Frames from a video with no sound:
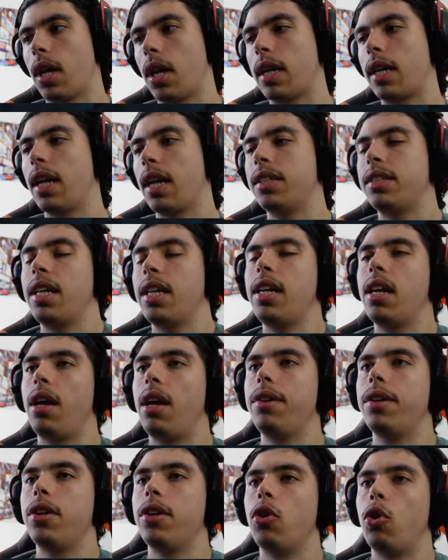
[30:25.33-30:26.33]
Like, let's say
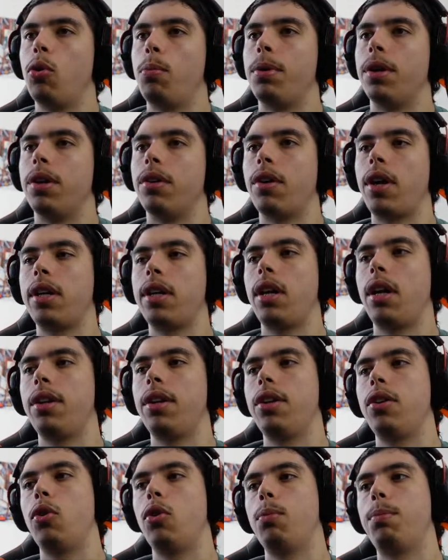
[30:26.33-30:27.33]
London opened, right?
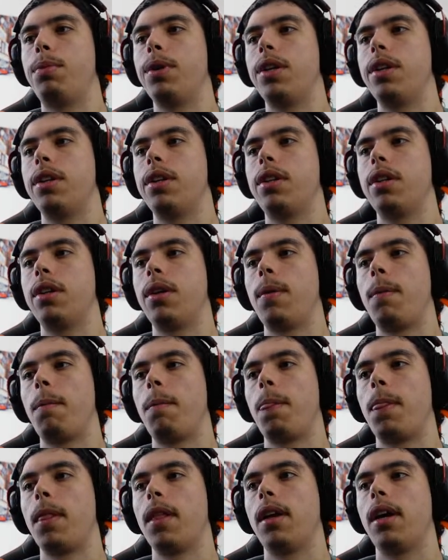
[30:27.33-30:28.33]
London opened,
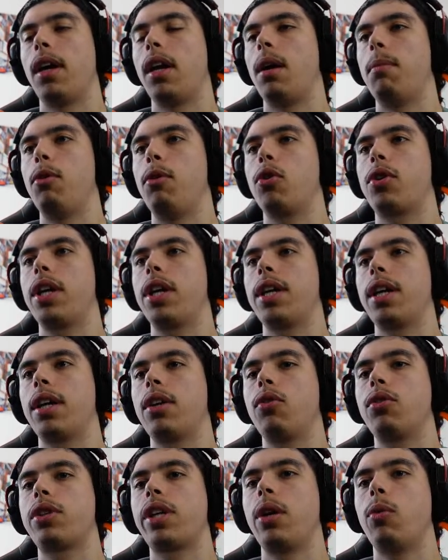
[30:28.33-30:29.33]
and I'm looking
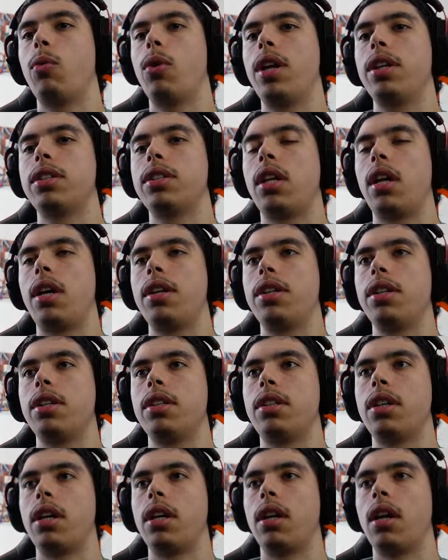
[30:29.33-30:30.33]
at, okay, what has
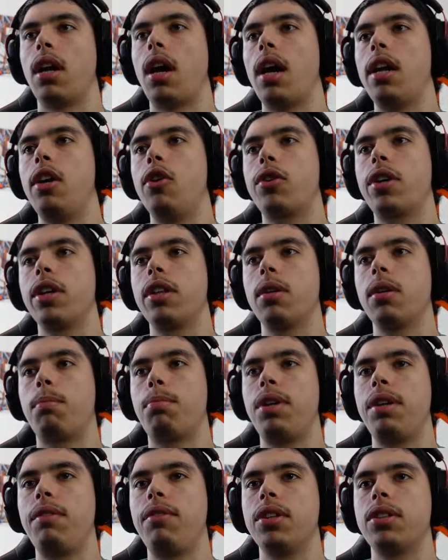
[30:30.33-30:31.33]
London done? I look at the
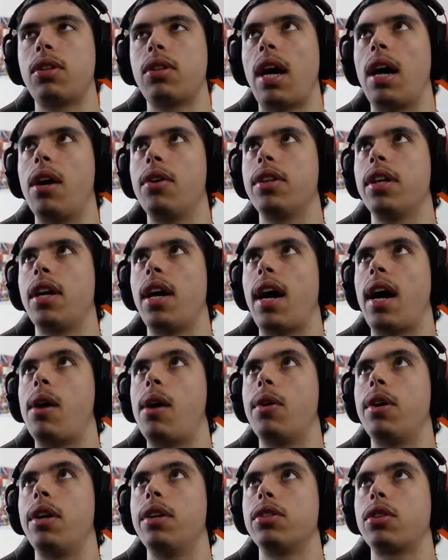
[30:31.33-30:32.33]
previous, how the
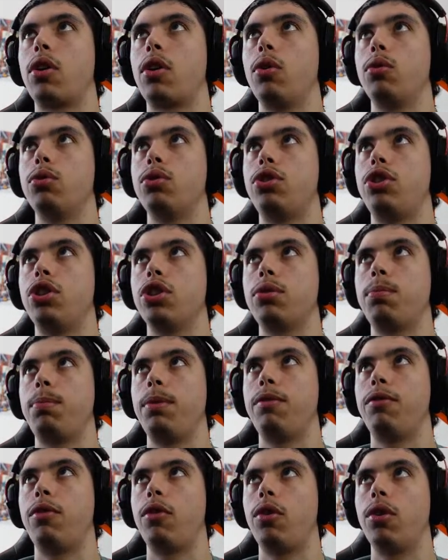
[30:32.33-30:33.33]
hour has closed just
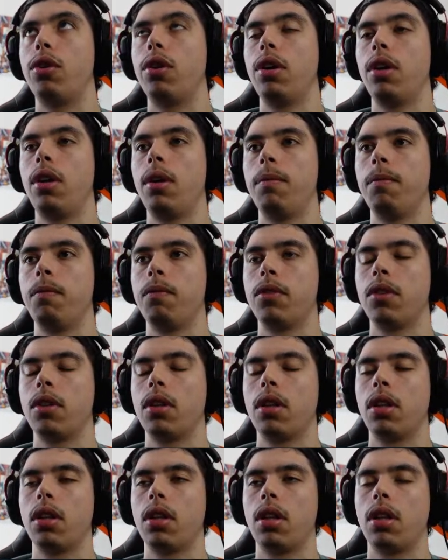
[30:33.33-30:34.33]
before
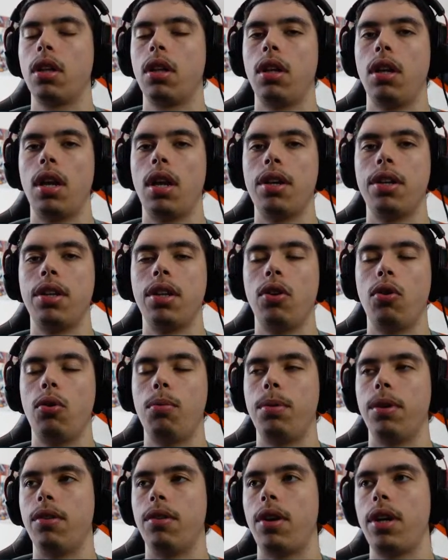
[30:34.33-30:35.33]
London
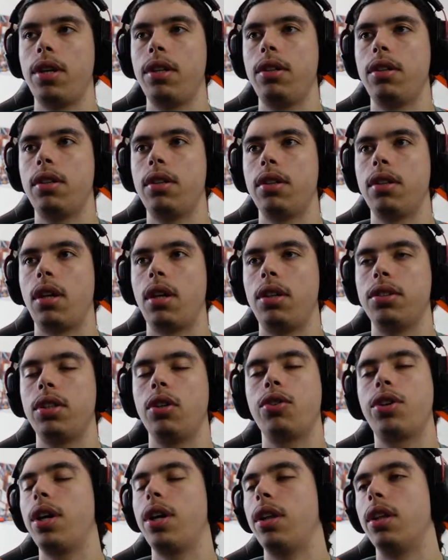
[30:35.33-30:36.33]
open, right? I say,
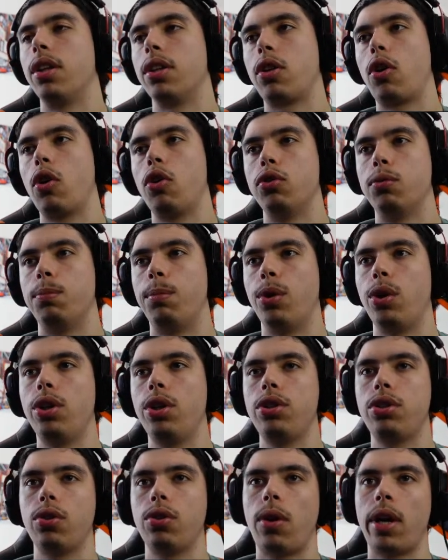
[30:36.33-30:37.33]
okay, it closed
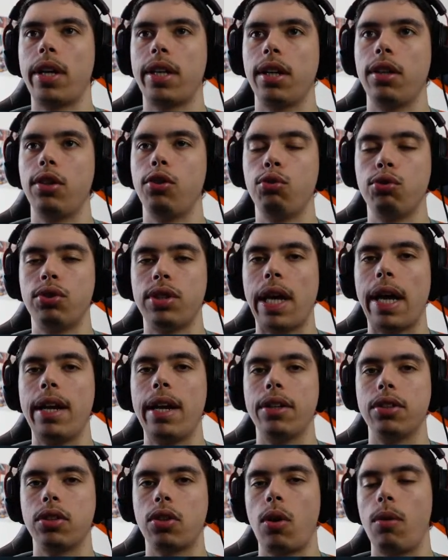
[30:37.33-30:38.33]
bullish, so I can use
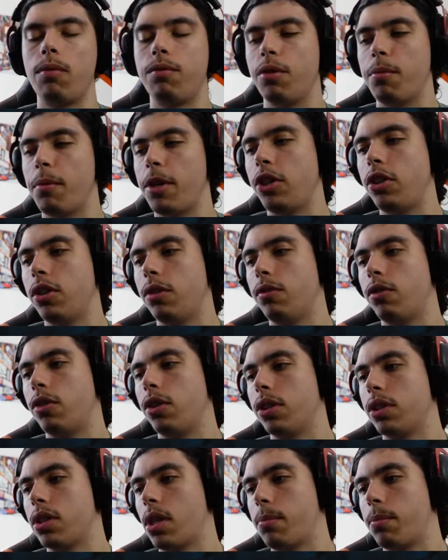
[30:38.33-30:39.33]
that as confirmation,
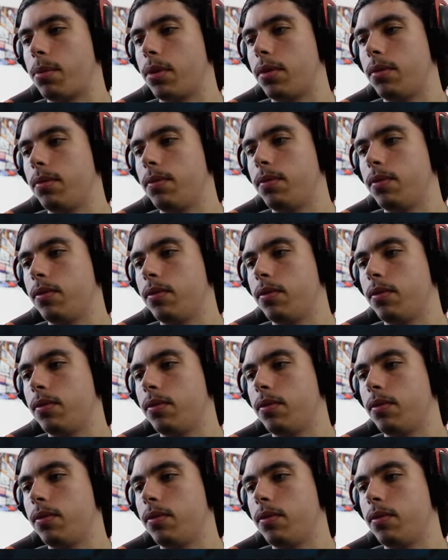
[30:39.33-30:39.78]
for example.